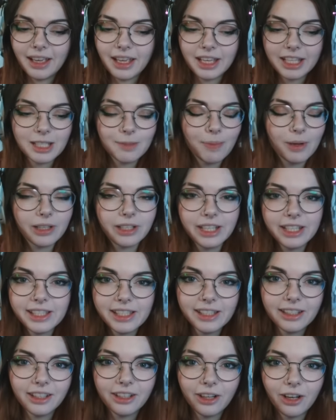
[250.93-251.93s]

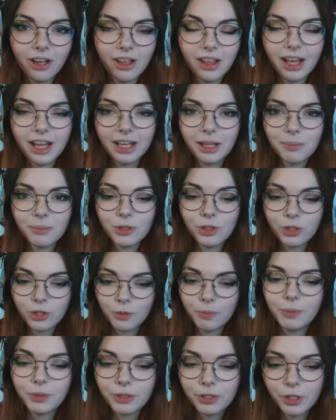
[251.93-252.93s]
experiencing it all, and I'm
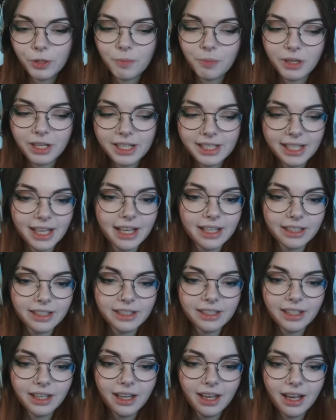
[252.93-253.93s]
super, super
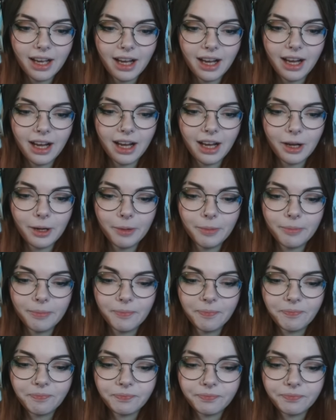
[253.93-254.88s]
excited. I